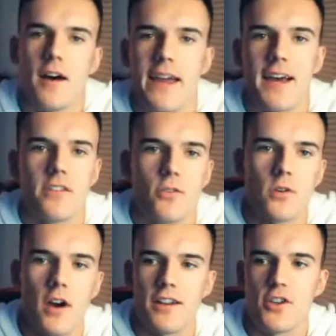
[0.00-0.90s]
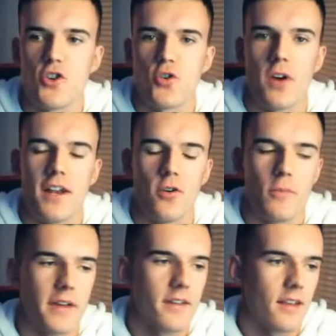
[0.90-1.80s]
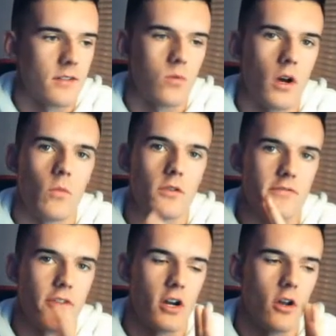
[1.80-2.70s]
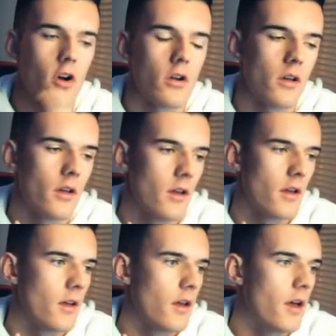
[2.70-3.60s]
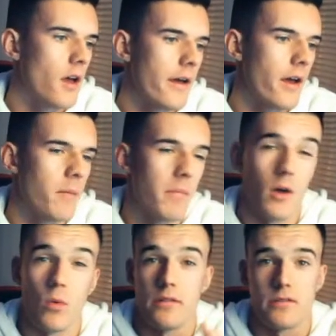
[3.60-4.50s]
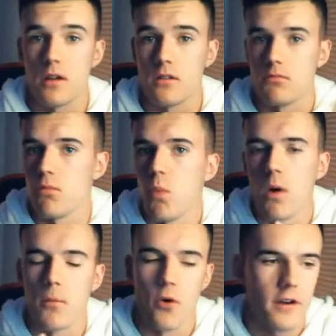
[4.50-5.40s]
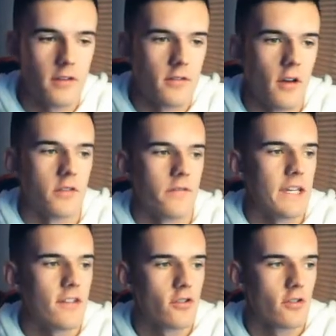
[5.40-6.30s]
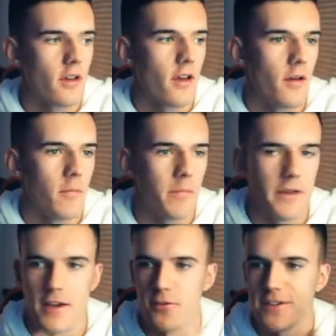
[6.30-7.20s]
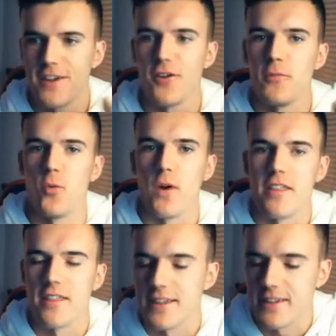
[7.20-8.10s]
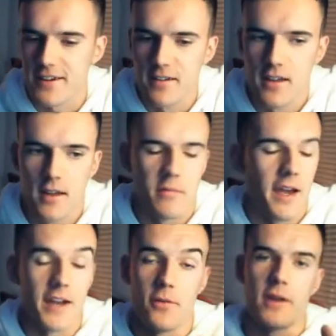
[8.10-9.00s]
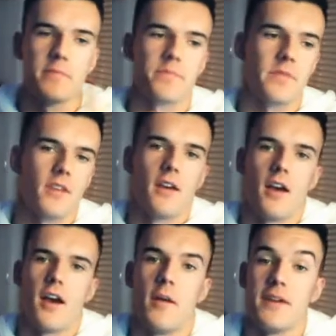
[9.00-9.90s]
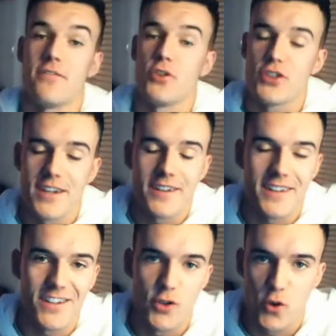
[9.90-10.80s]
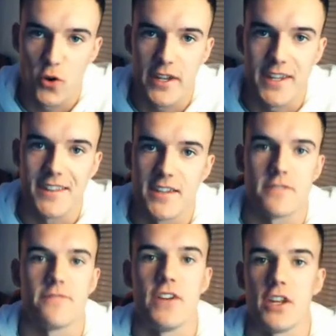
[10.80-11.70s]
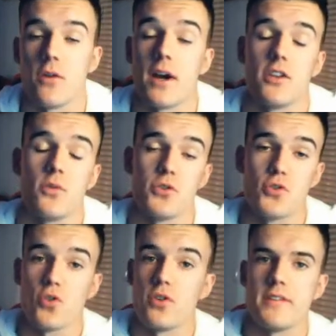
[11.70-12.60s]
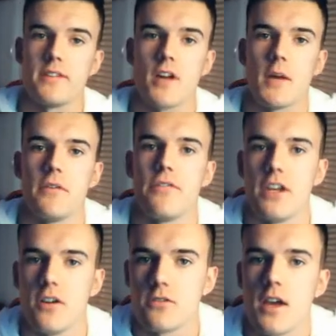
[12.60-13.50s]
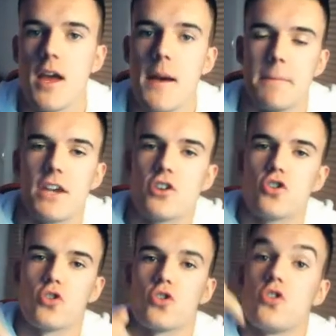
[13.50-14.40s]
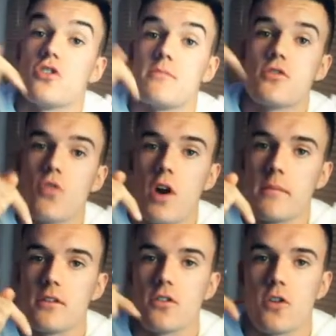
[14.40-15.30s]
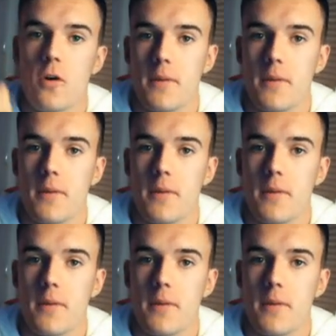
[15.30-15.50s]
I had to cut it short a little bit. That's why it wasn't very long. But I would have done one more exercise of each. But yeah, it was terrible weather that day. But anyway, if you did enjoy this video and you enjoy these type of videos, make sure to subscribe to not